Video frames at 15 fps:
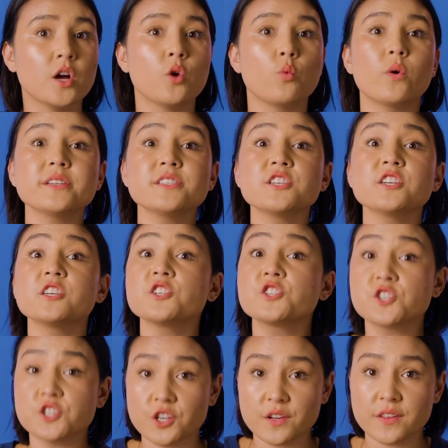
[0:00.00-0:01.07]
Once you're
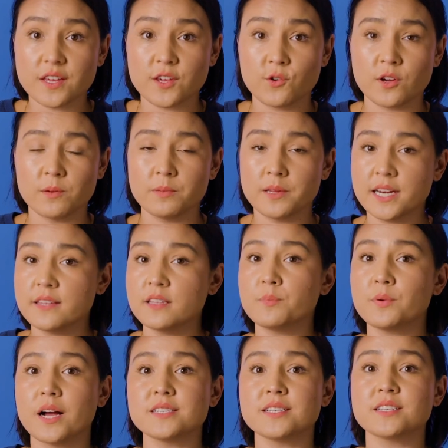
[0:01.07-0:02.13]
sure that you completed the
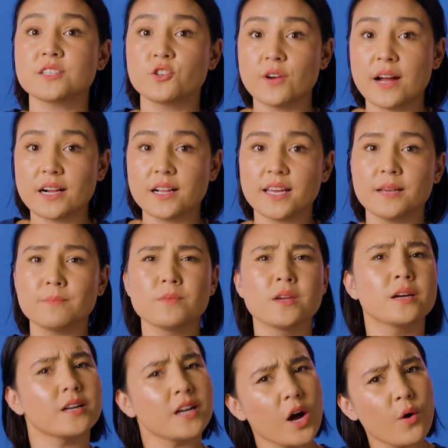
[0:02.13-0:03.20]
process correctly,
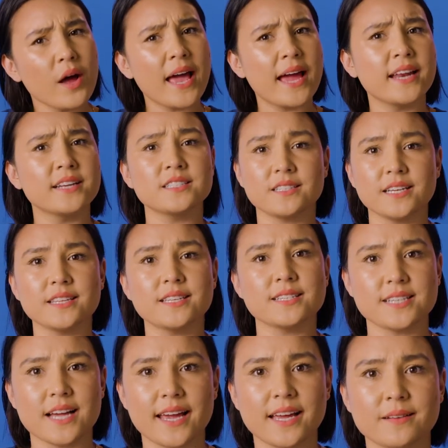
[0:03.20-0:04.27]
go ahead and delete the
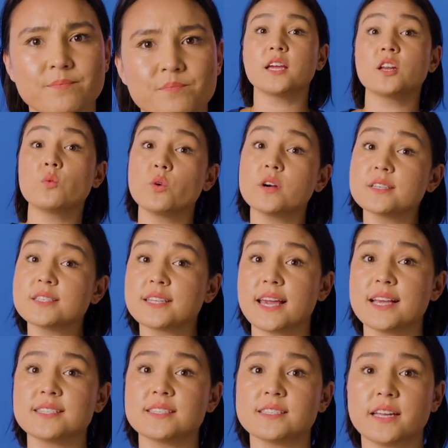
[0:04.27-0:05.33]
site. In a worst
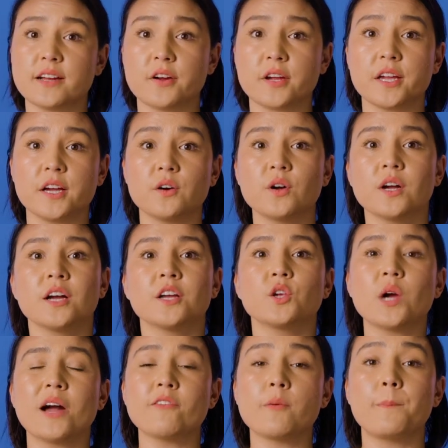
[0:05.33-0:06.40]
case scenario,
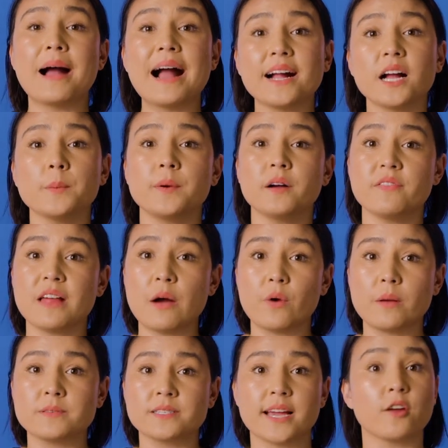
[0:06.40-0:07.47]
you have a backup of that
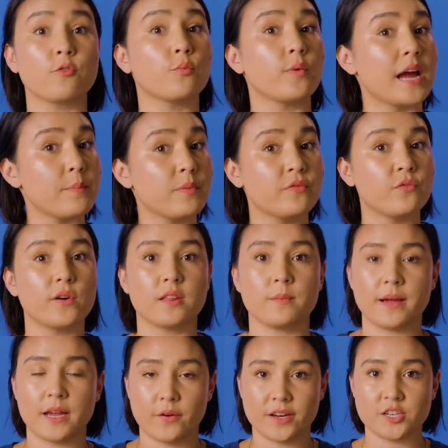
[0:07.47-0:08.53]
website right before the
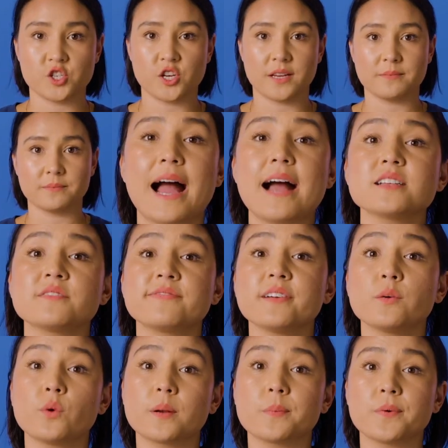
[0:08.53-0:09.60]
migration. As
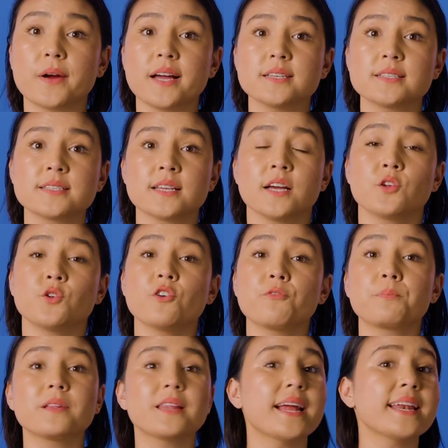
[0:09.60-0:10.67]
for WordPress, you have
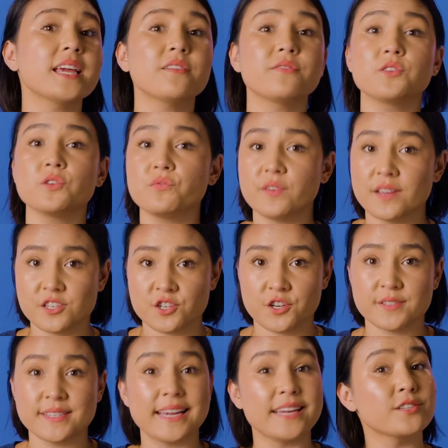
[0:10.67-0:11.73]
plenty of new
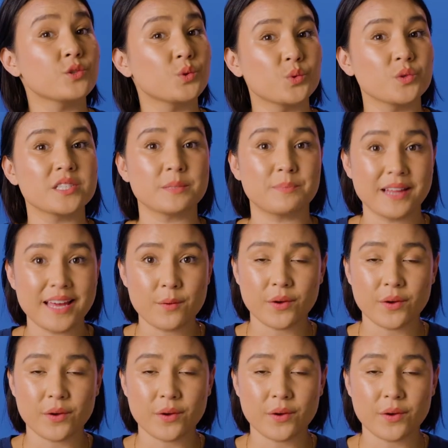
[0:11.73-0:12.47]
features and tools to play